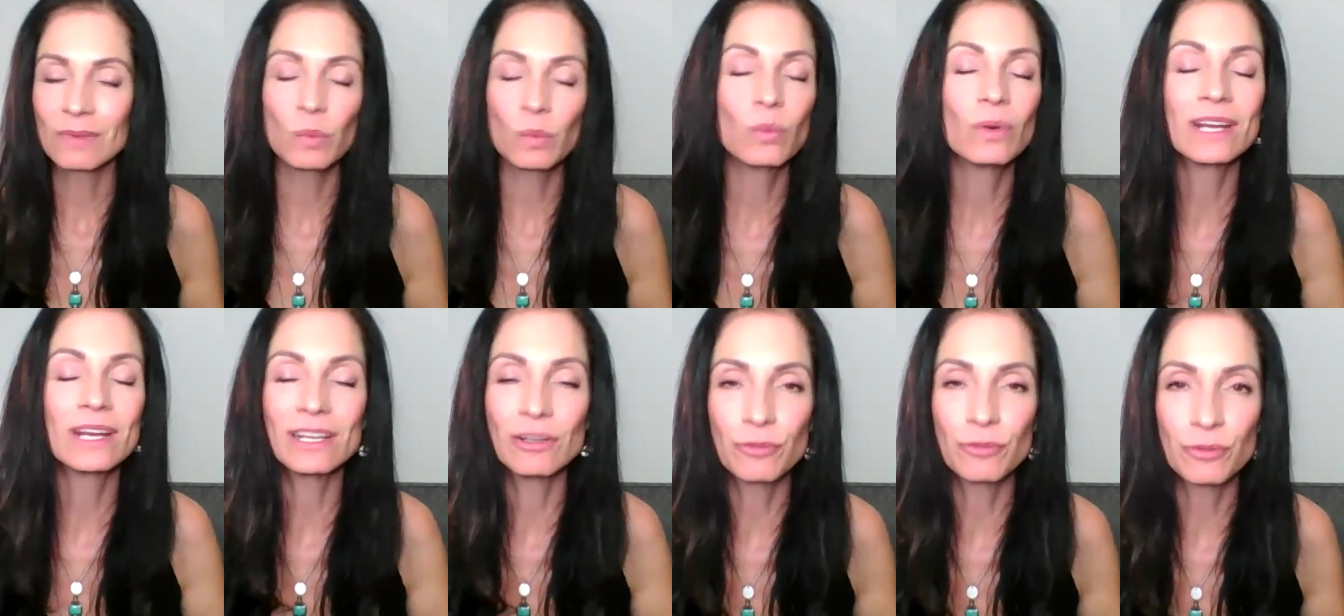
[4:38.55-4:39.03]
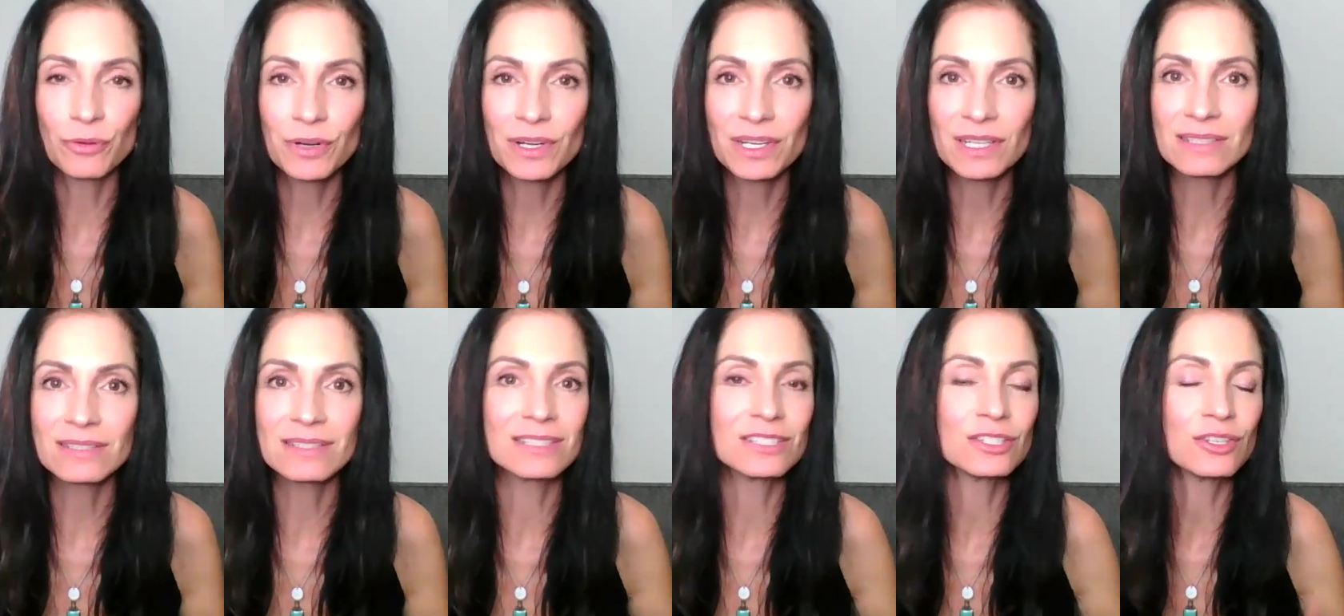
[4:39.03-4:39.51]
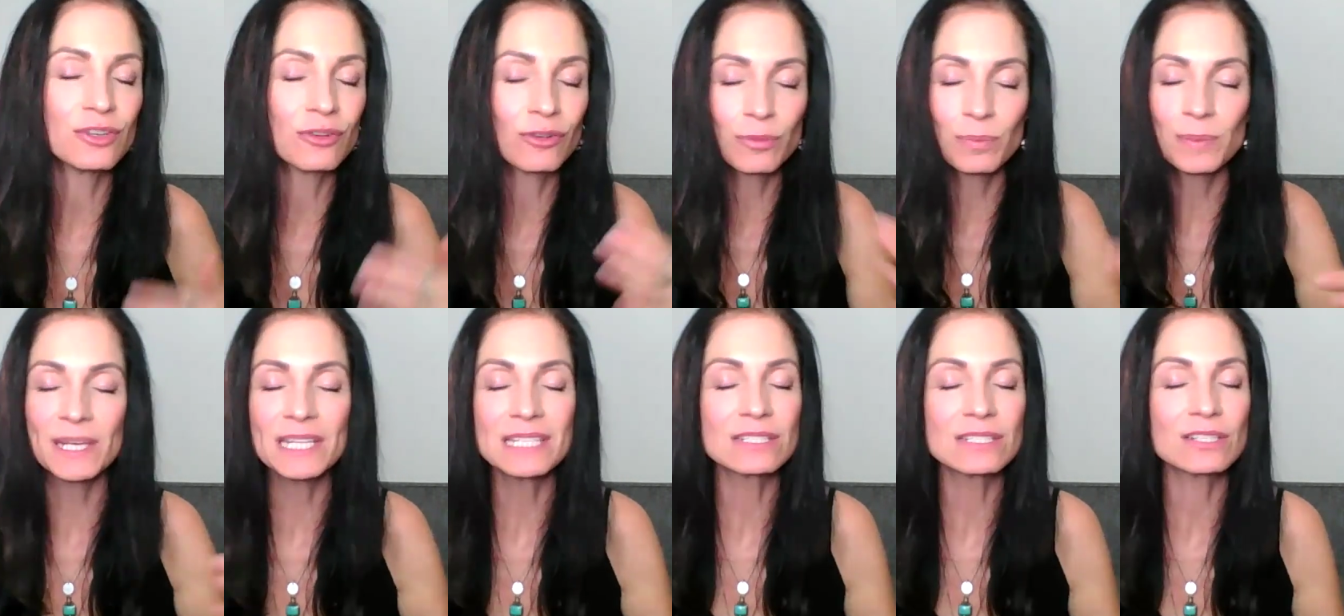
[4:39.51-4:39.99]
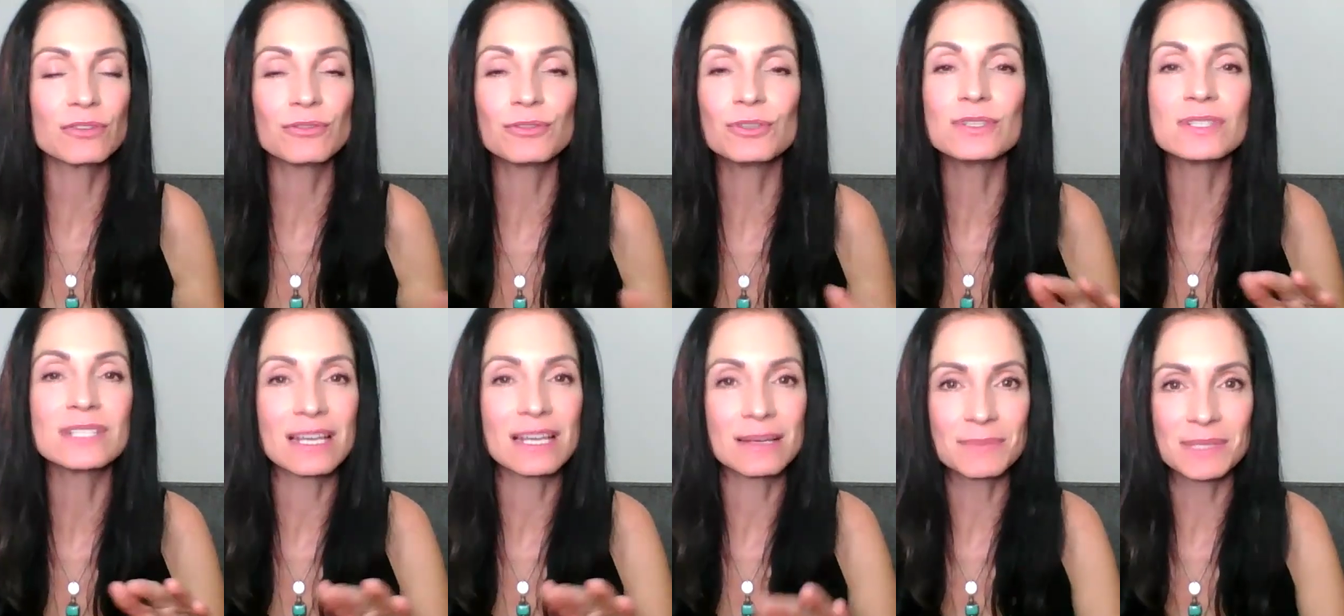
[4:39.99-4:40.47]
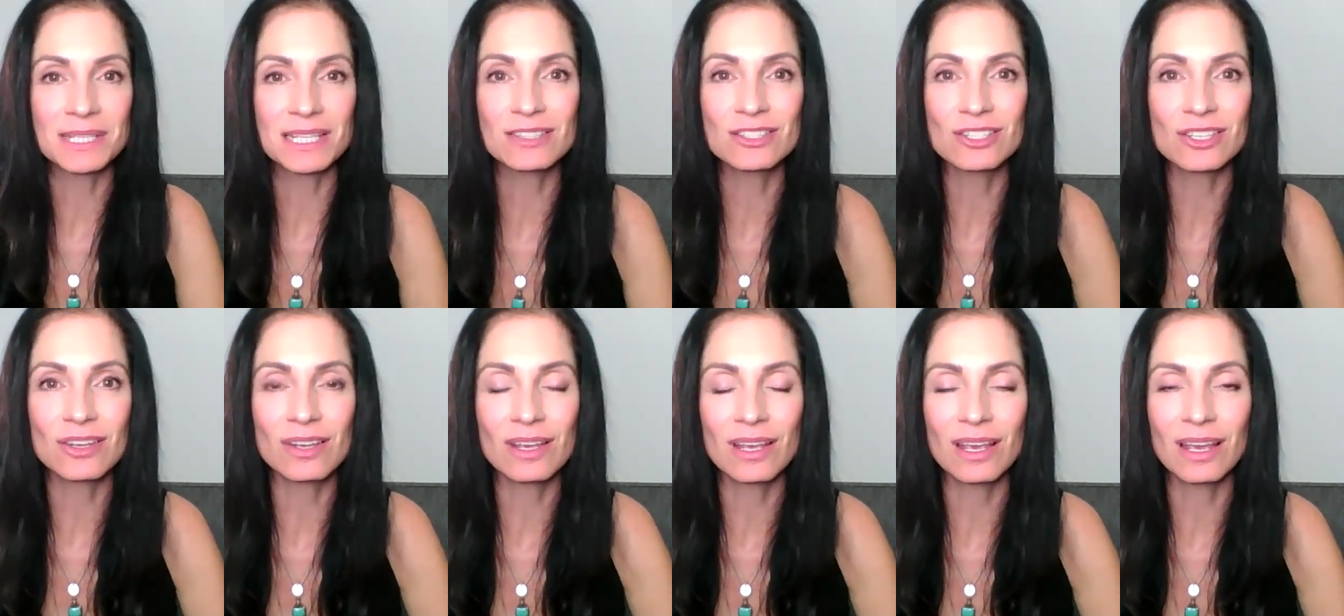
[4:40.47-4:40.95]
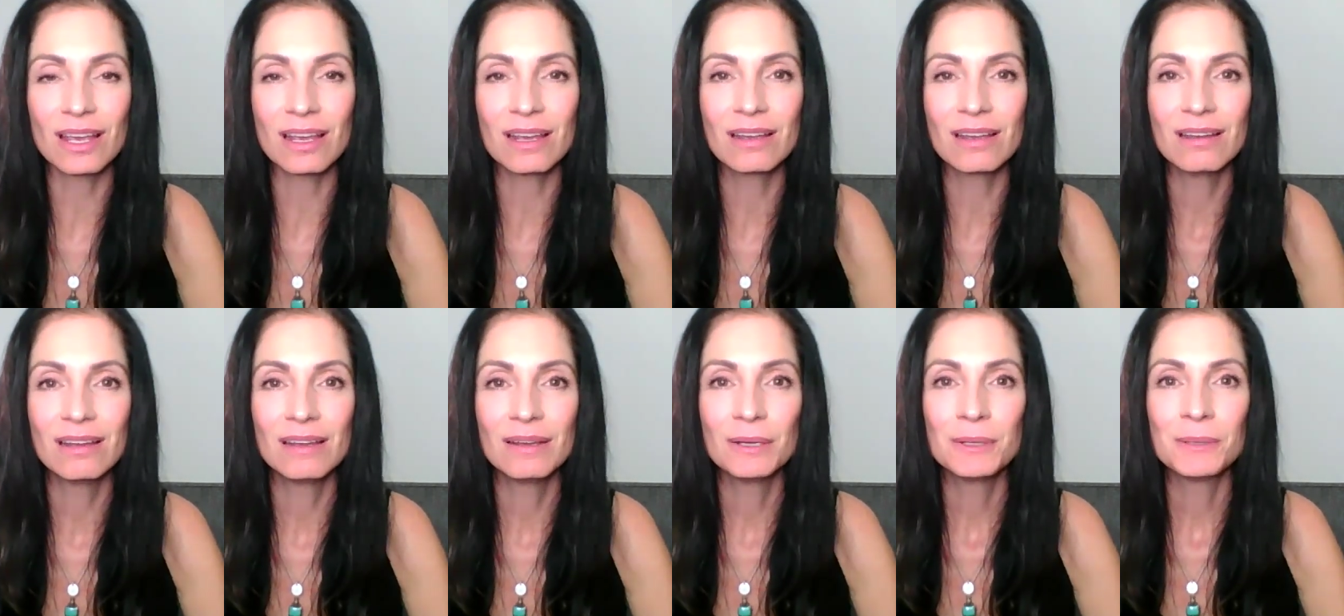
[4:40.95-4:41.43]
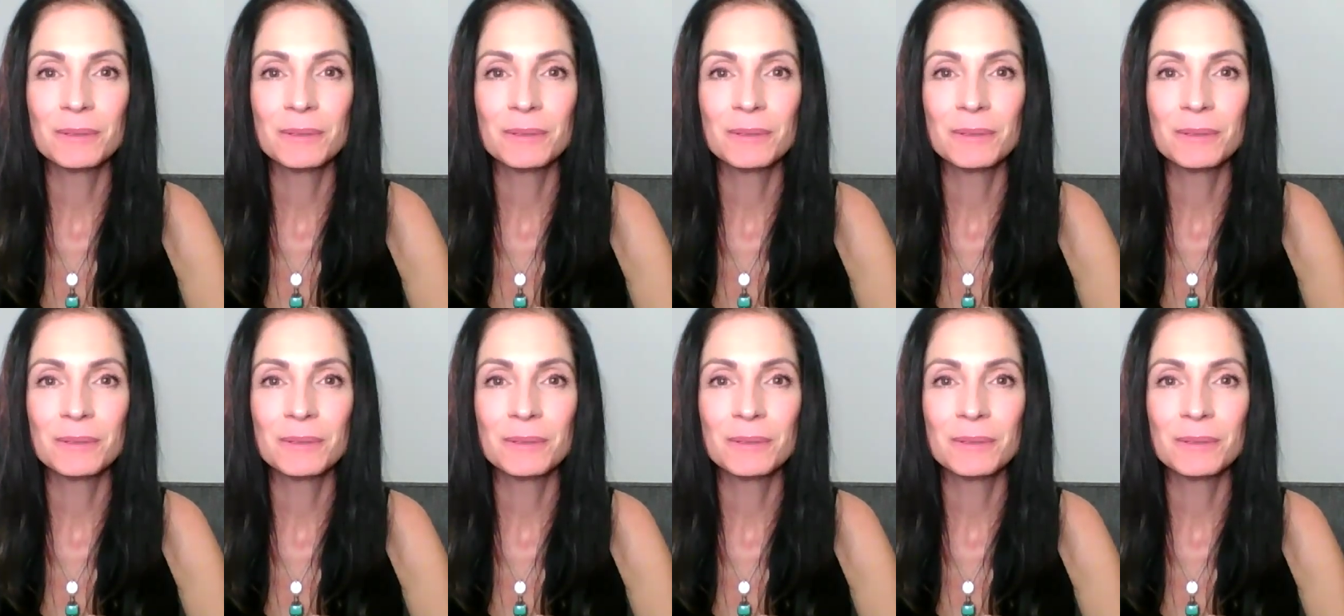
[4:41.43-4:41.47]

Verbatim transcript: whatever it is, and you repeat it a few times, that's okay.